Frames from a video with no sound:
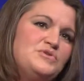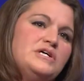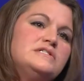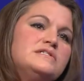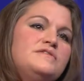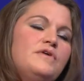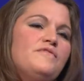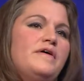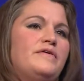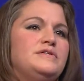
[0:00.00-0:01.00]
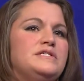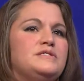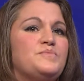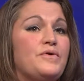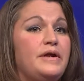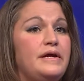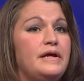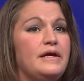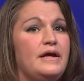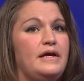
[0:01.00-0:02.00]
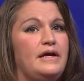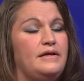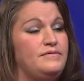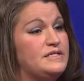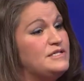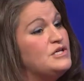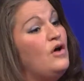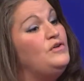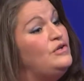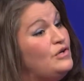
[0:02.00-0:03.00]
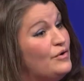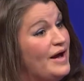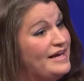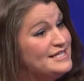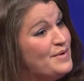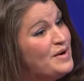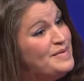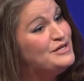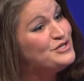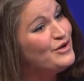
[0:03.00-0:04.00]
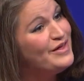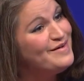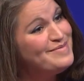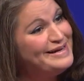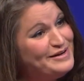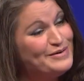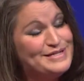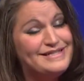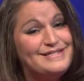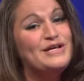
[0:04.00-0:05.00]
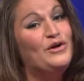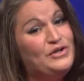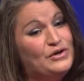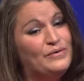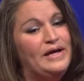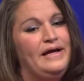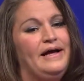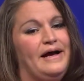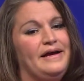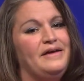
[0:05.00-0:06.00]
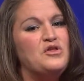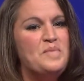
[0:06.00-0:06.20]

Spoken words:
justice-involved veterans, this is all new. I guess I want to make sure that everybody knows that this is all new. In the